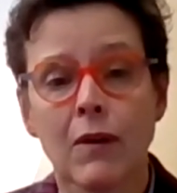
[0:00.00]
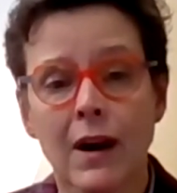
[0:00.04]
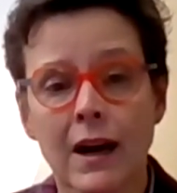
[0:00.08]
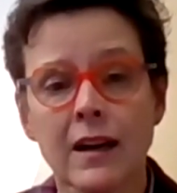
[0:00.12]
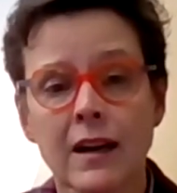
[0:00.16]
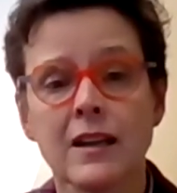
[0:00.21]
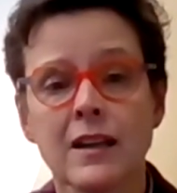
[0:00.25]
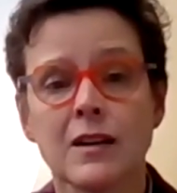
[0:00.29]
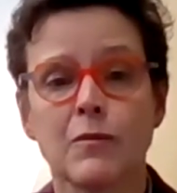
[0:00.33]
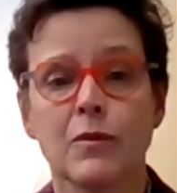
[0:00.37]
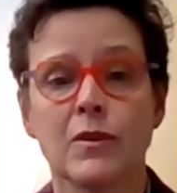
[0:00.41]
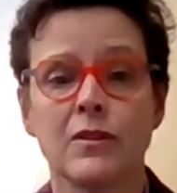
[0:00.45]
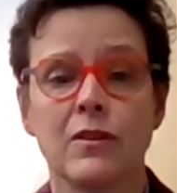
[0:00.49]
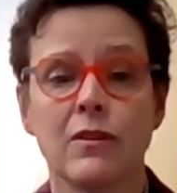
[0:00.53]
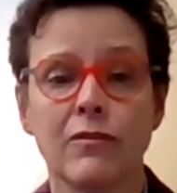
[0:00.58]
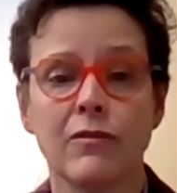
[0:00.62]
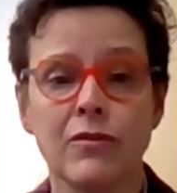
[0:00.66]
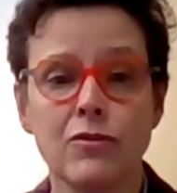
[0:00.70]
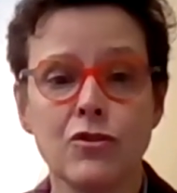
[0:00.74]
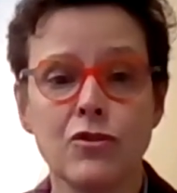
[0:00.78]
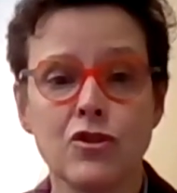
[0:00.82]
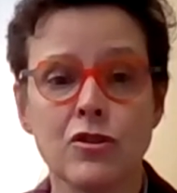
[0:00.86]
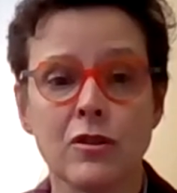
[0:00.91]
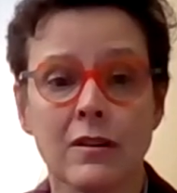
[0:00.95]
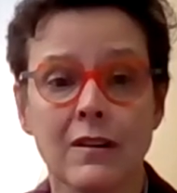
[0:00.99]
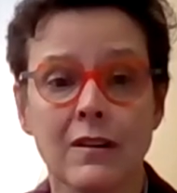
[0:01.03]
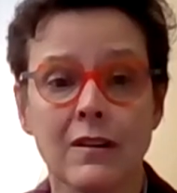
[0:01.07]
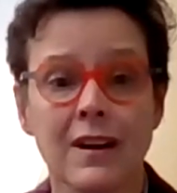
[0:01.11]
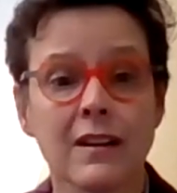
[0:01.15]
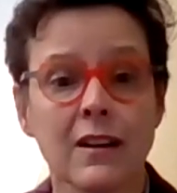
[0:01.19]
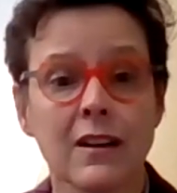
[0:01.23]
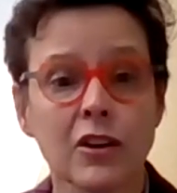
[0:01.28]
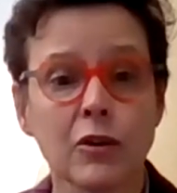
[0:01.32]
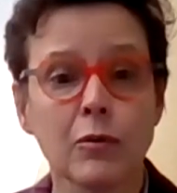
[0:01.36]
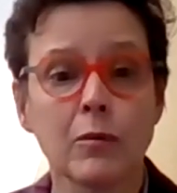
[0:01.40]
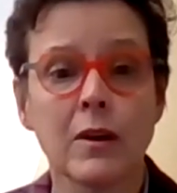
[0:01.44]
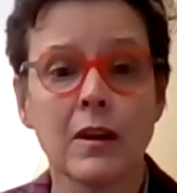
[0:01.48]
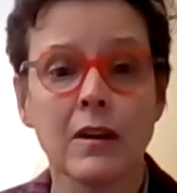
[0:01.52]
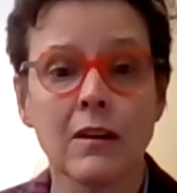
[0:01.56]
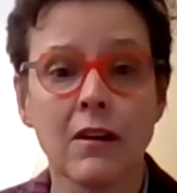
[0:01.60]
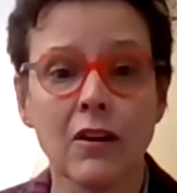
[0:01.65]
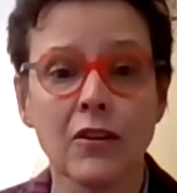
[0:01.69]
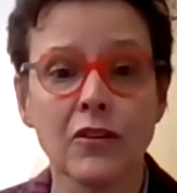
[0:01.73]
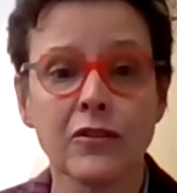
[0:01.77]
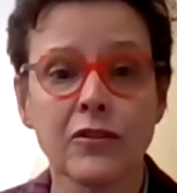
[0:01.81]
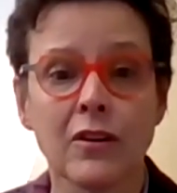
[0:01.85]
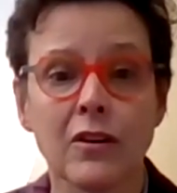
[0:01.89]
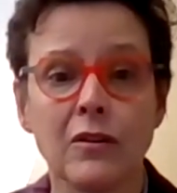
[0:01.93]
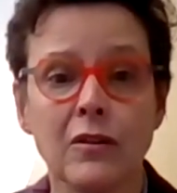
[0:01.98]
reckon with the future unless we can
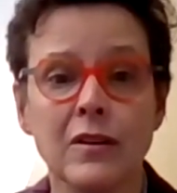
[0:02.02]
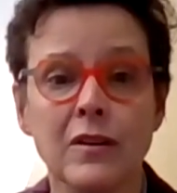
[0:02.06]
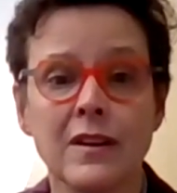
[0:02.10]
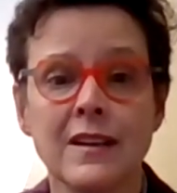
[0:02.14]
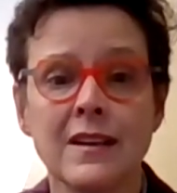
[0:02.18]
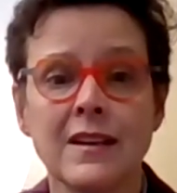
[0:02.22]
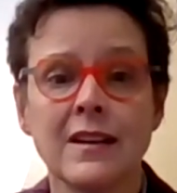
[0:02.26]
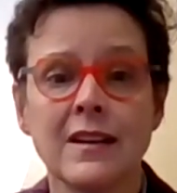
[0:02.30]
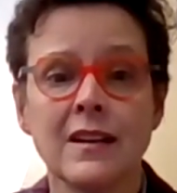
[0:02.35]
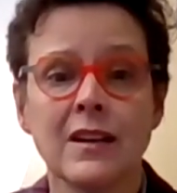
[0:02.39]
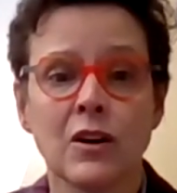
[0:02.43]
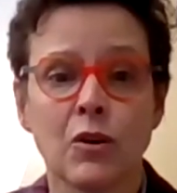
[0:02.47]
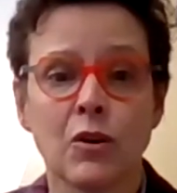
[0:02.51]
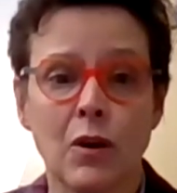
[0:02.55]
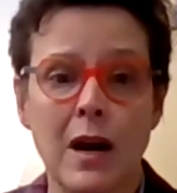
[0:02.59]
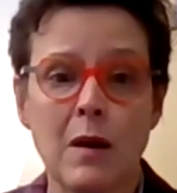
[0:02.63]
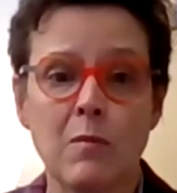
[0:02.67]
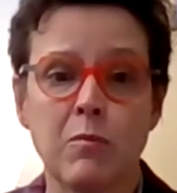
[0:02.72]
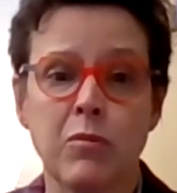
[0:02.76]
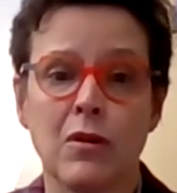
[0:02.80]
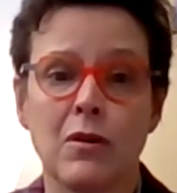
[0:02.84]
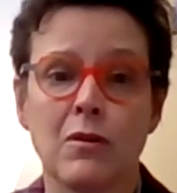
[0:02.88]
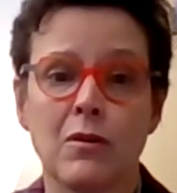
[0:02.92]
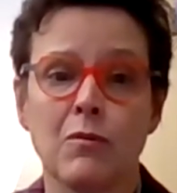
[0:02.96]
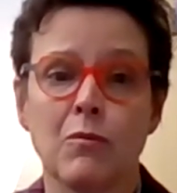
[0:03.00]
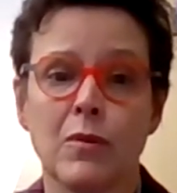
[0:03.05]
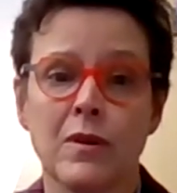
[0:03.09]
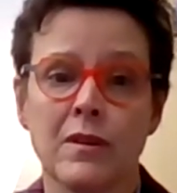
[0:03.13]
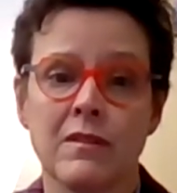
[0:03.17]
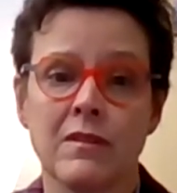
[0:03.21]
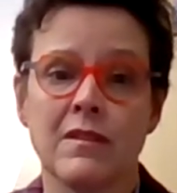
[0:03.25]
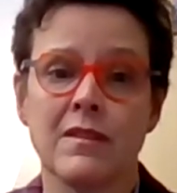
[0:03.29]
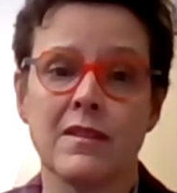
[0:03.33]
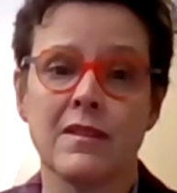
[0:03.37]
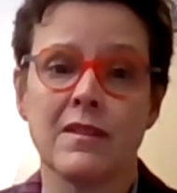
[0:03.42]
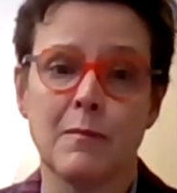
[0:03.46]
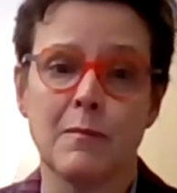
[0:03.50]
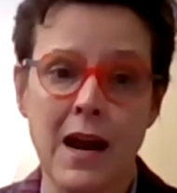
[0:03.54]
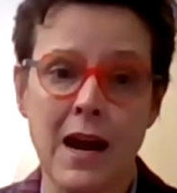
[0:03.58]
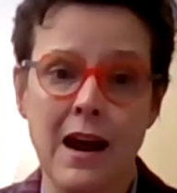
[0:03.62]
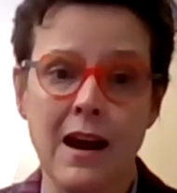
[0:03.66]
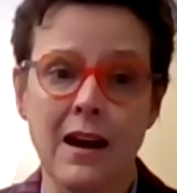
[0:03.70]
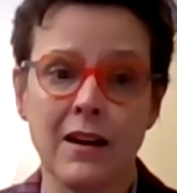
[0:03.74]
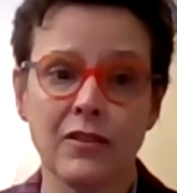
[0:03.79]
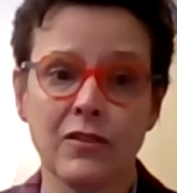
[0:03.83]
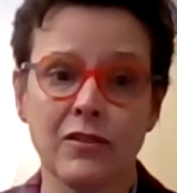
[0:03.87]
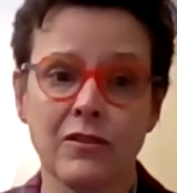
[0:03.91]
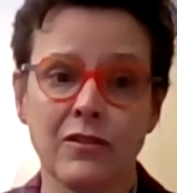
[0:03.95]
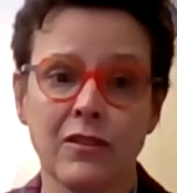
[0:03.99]
also grapple with the
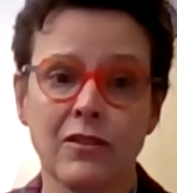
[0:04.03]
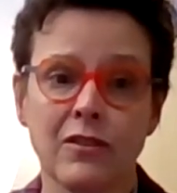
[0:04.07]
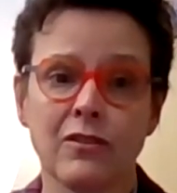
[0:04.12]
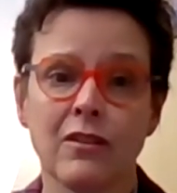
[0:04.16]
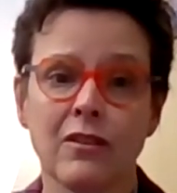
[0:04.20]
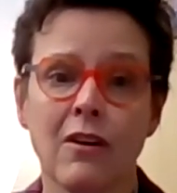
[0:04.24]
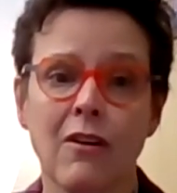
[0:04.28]
past.